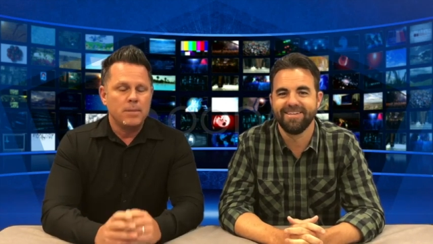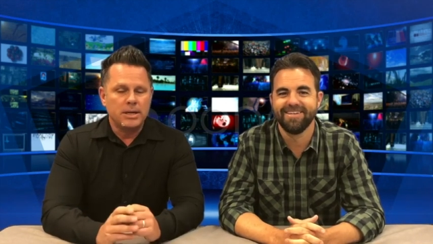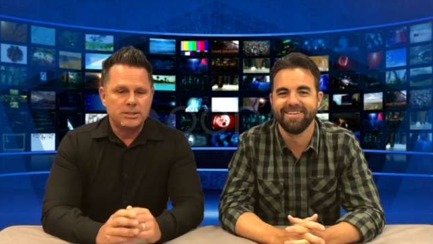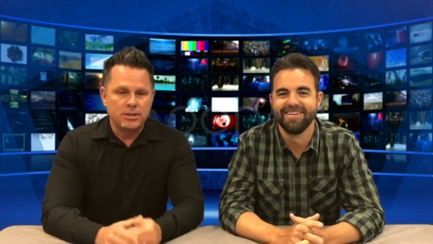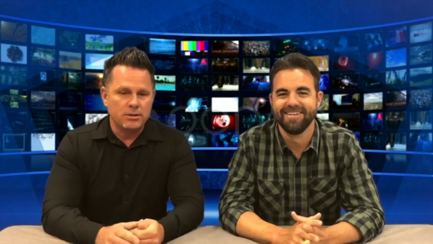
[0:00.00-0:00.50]

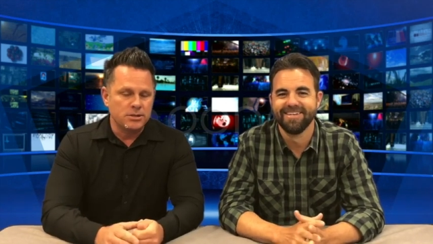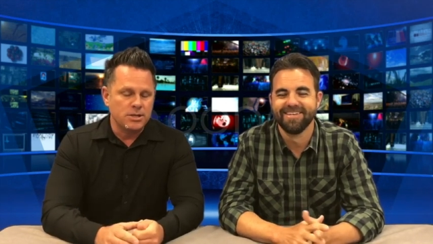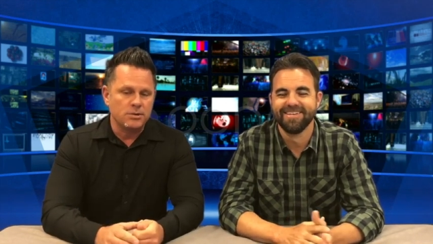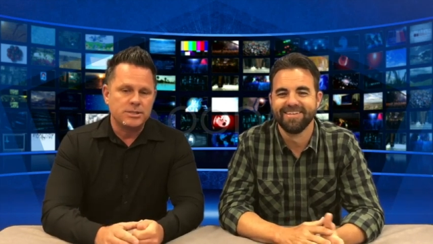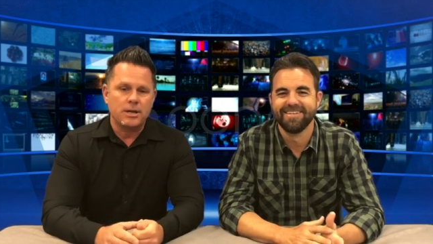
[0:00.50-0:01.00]
Speaker 1: Make sure there's
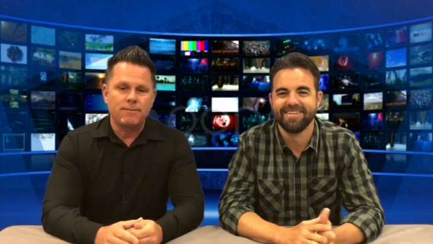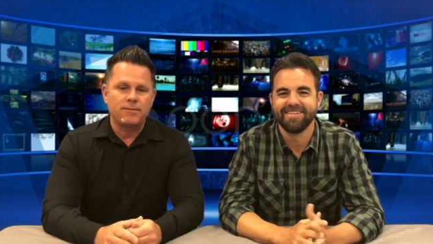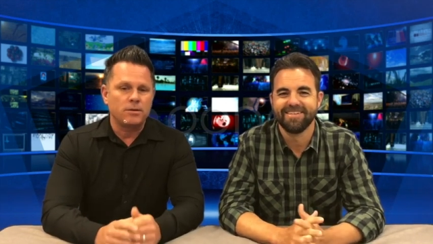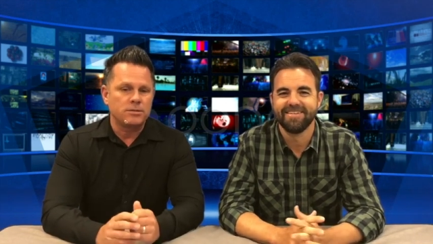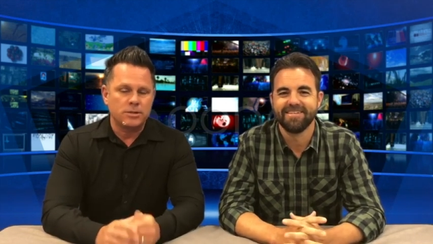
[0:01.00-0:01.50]
no cell
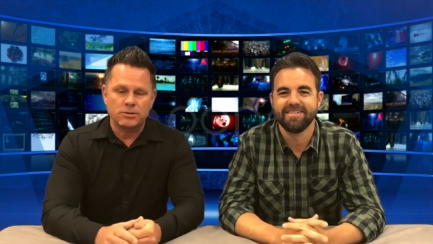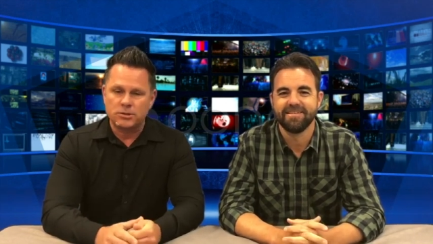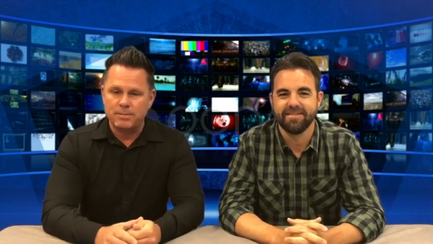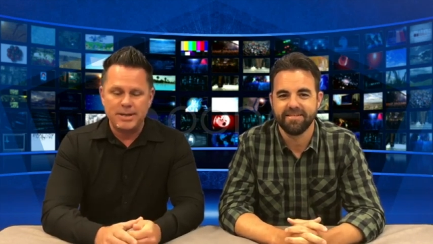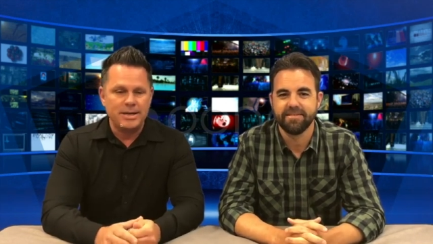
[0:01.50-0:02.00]
phones,
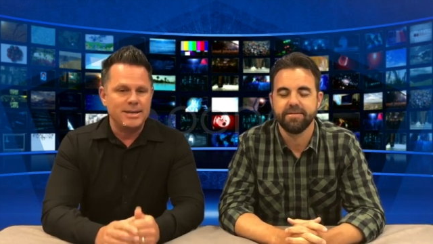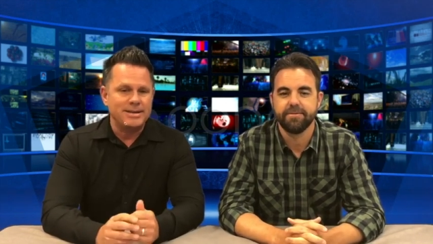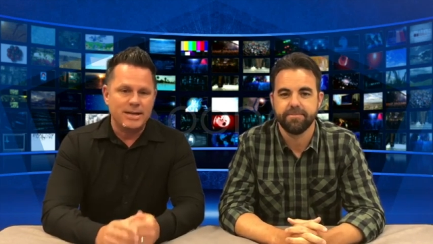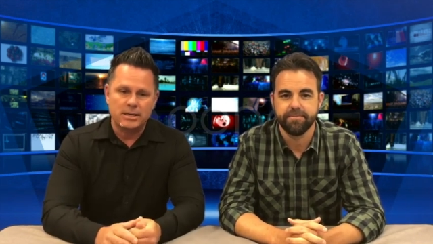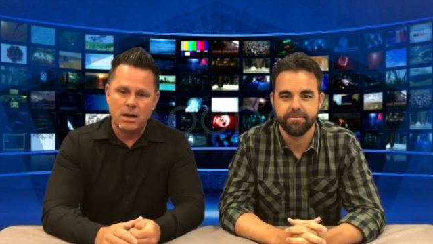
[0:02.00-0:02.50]
social media,
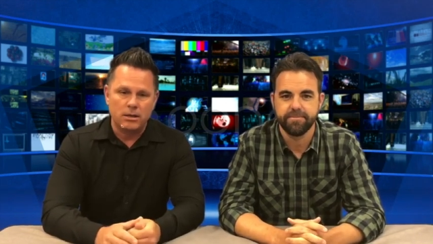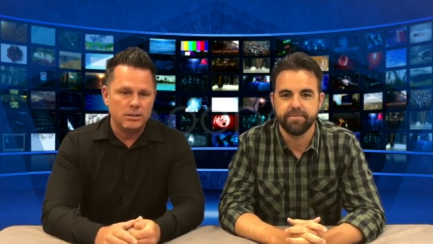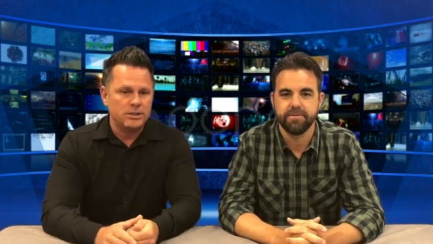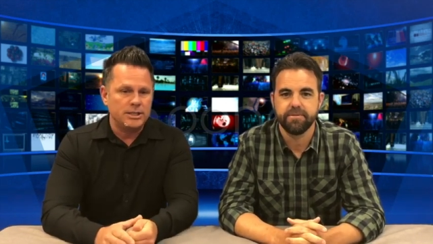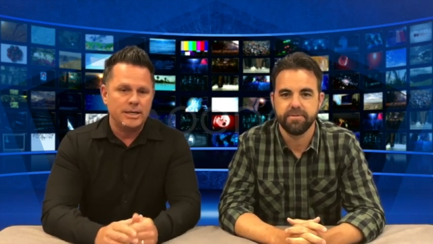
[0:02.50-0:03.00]

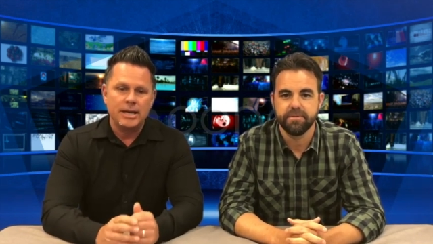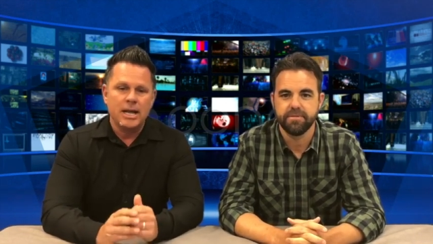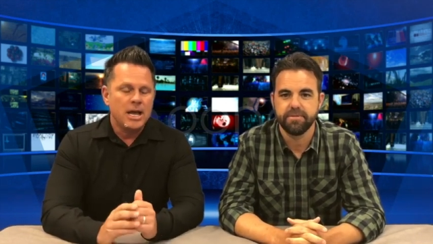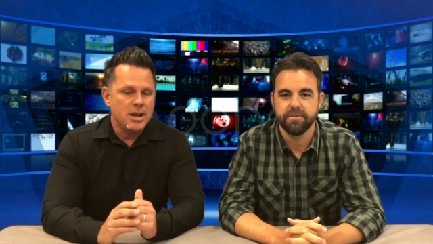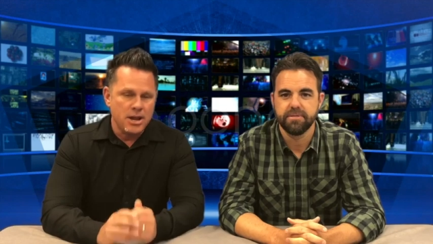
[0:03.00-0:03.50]
technology,
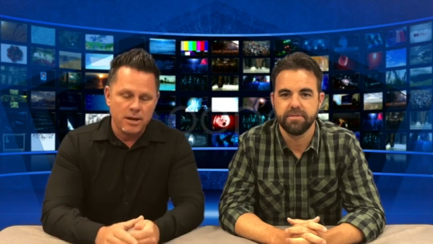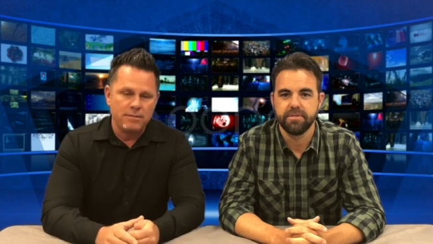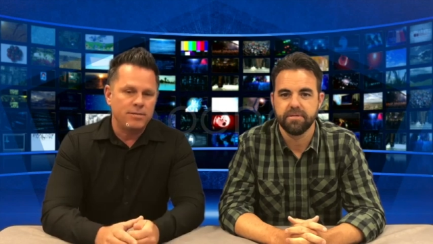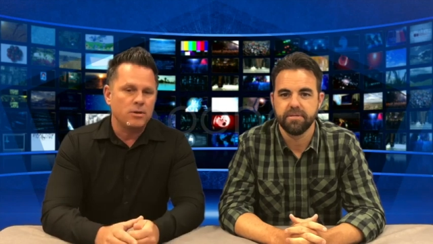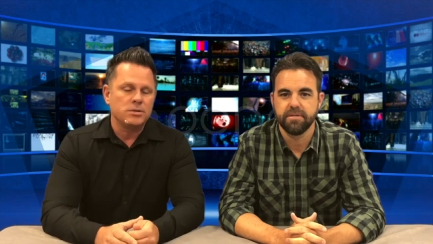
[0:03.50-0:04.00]
none
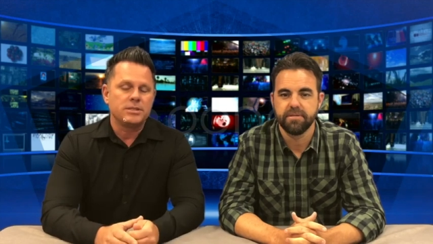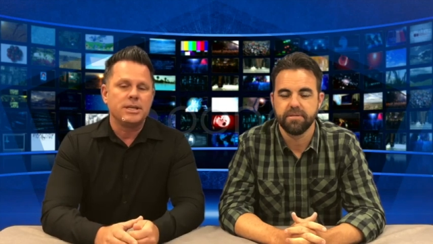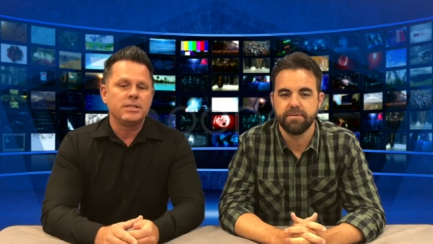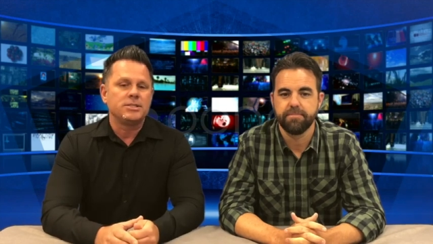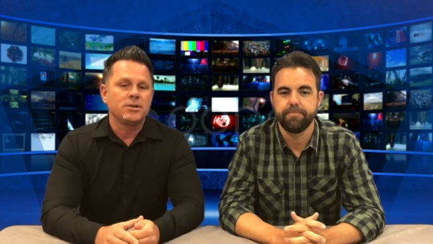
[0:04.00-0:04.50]
of those
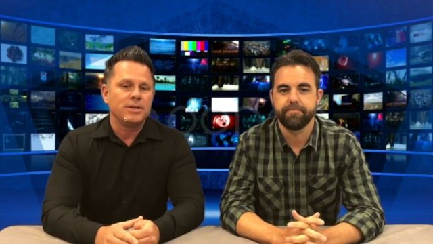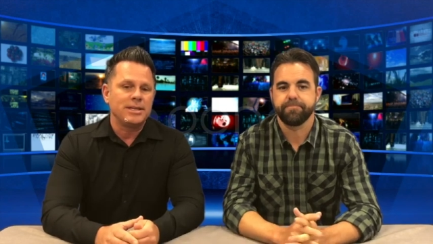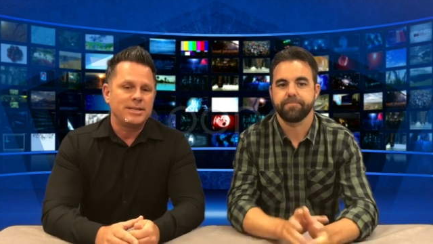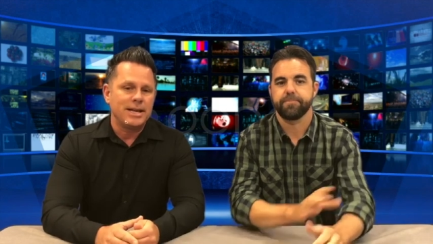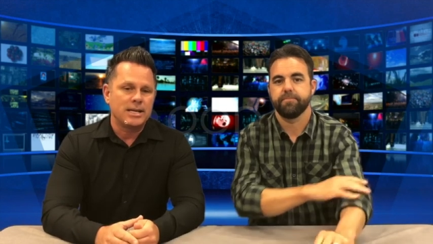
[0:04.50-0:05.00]
things during
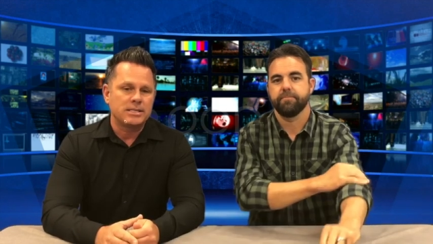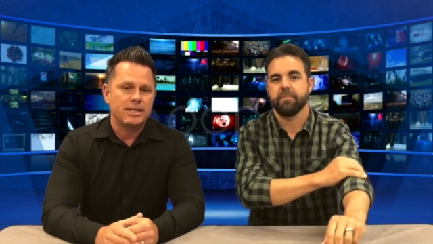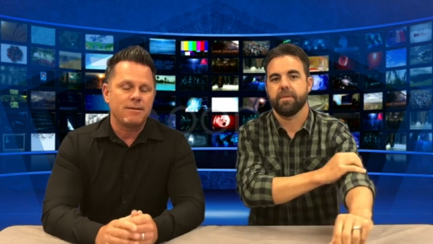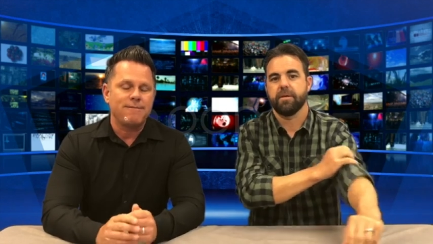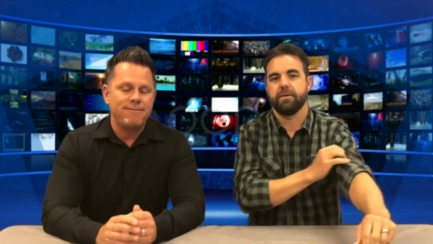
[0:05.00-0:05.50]
the test.
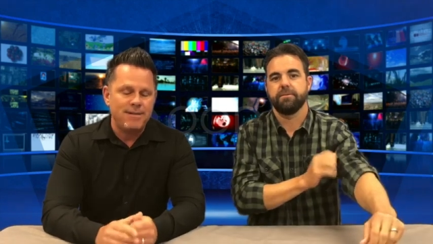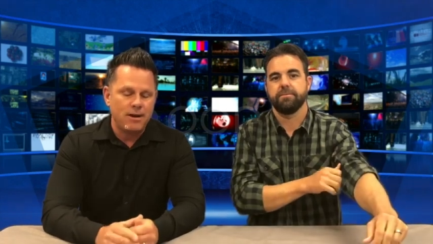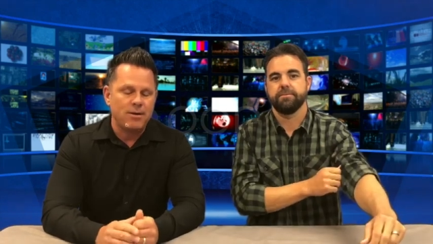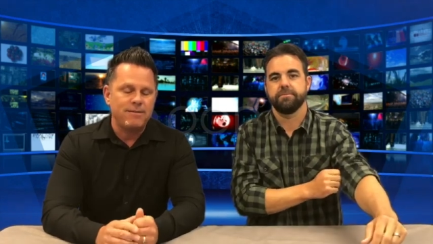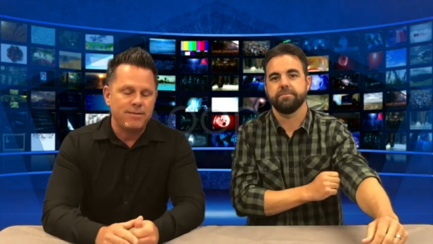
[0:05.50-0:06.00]
They're
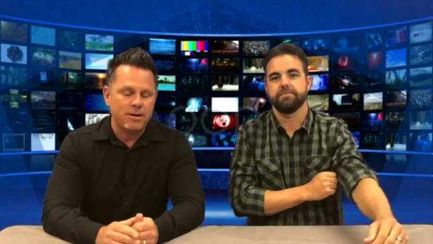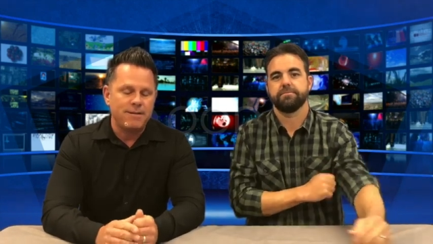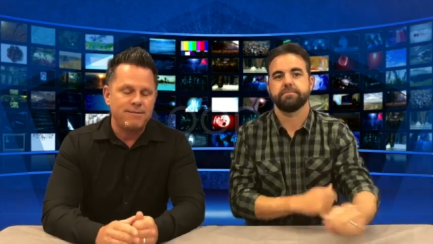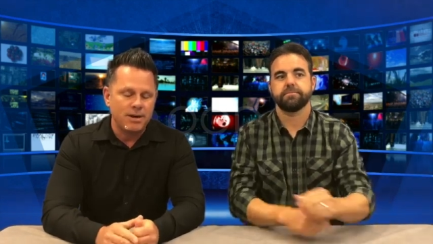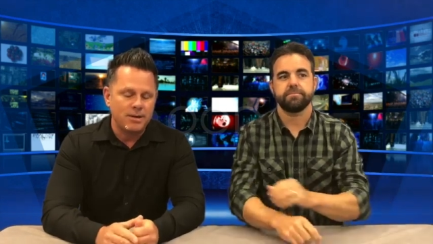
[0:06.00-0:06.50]
very,
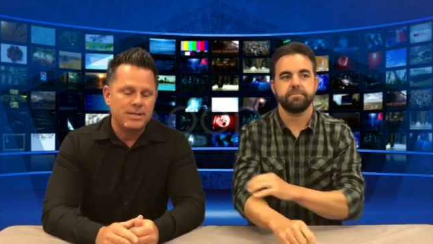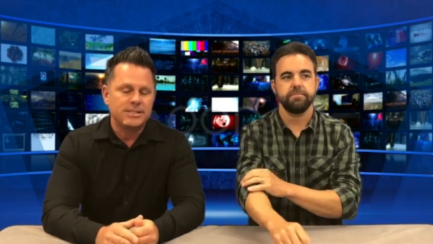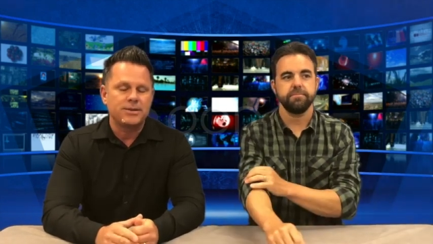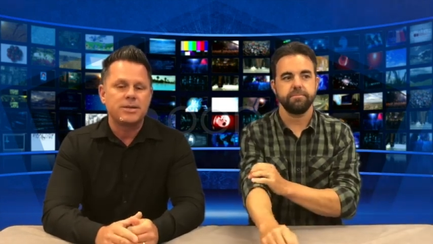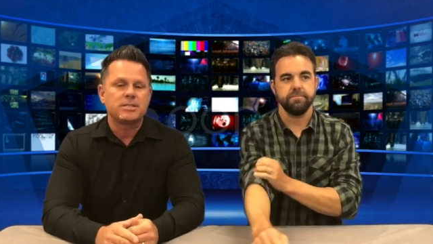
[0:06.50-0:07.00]
very, very
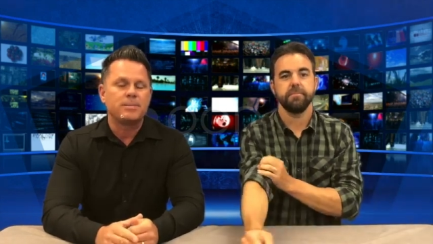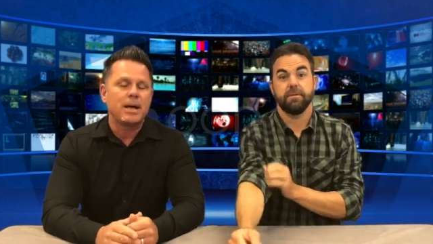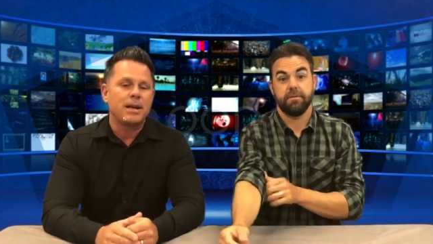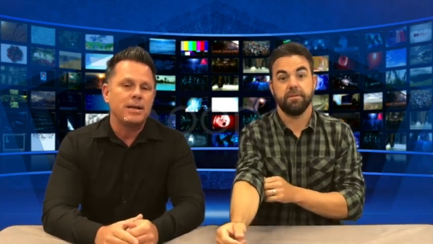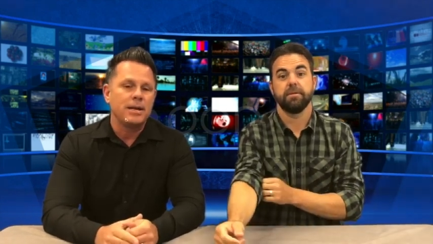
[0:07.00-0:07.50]
serious
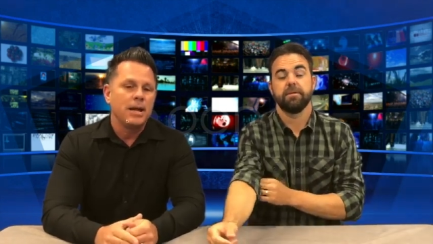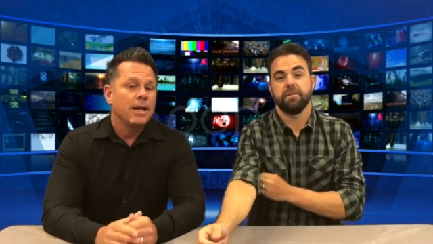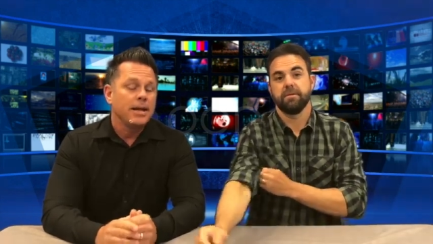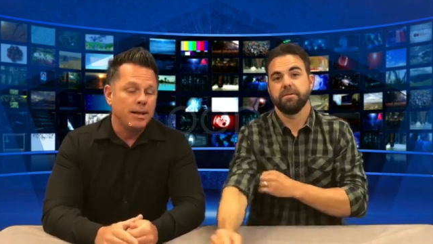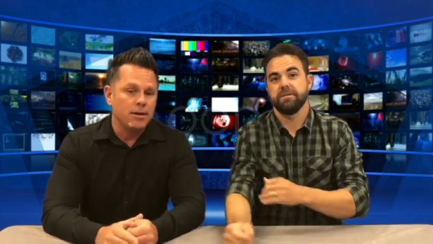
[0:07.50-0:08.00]
about it
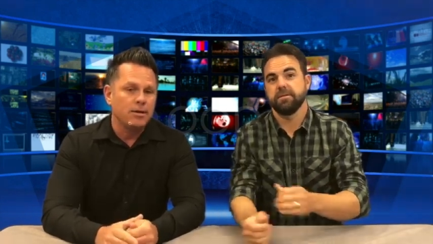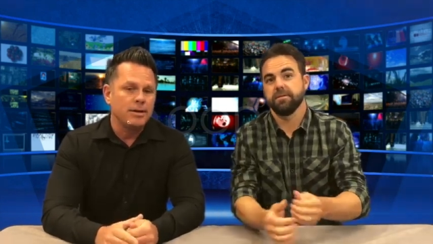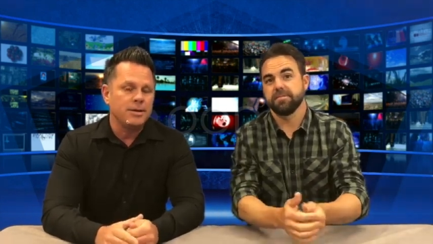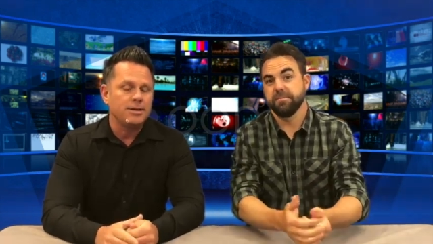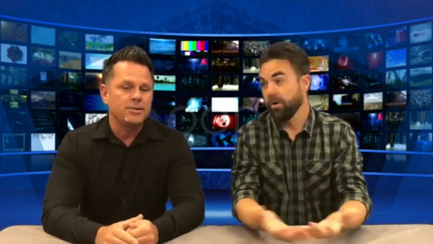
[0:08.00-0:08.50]
here
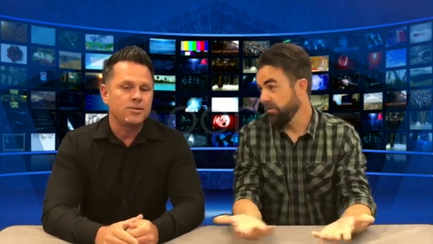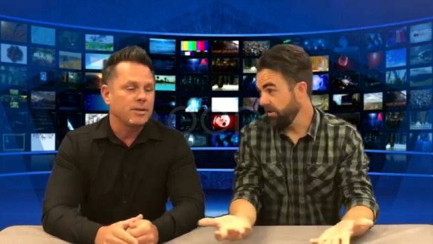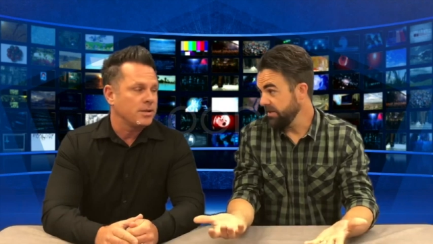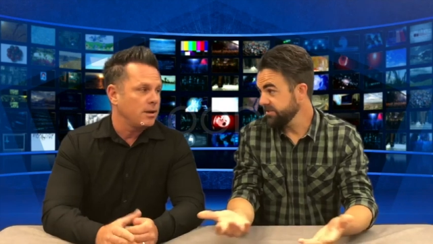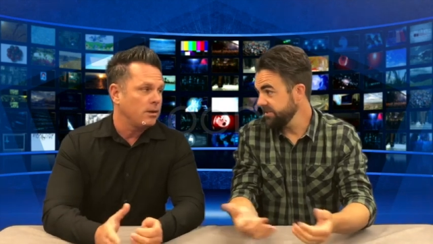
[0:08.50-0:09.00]
in the Smart district watches.